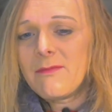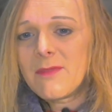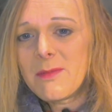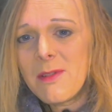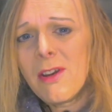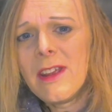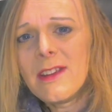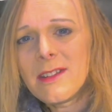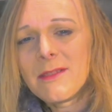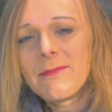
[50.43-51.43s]
To be
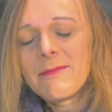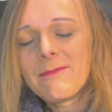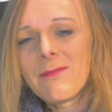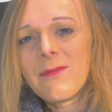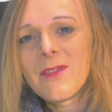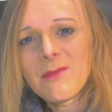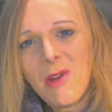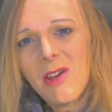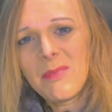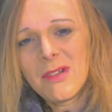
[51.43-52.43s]
honest,
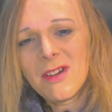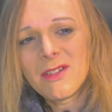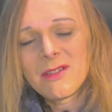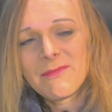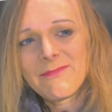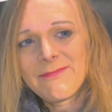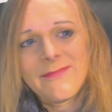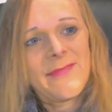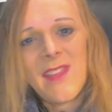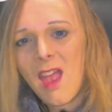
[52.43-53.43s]
smart plugs,
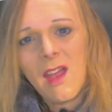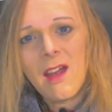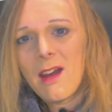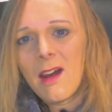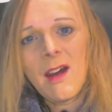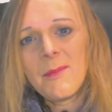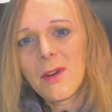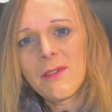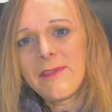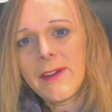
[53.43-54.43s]
I'm
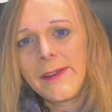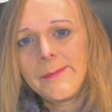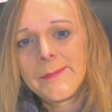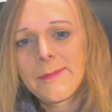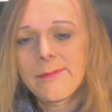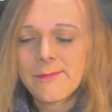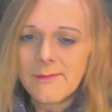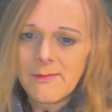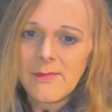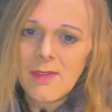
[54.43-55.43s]
not a fan.
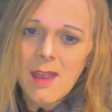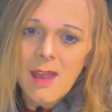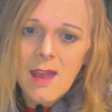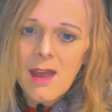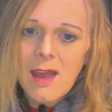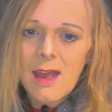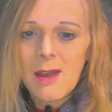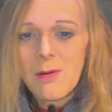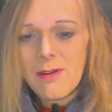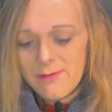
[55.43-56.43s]

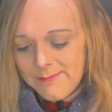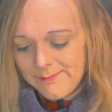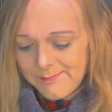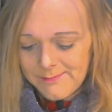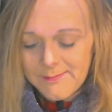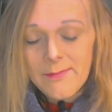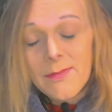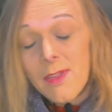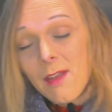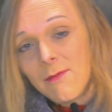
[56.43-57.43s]
However,
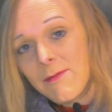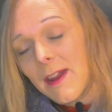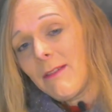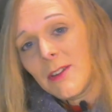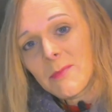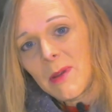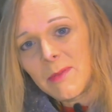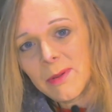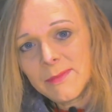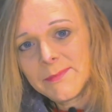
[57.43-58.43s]
various
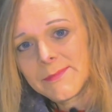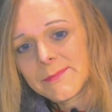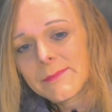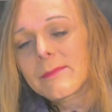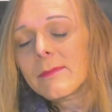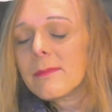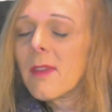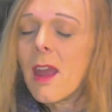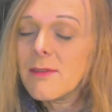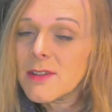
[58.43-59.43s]
people
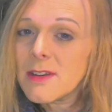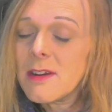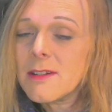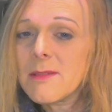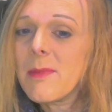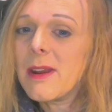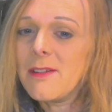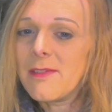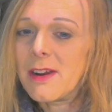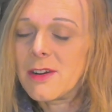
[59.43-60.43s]
have started
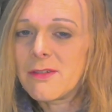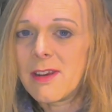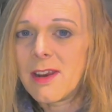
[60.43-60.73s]
manufacturing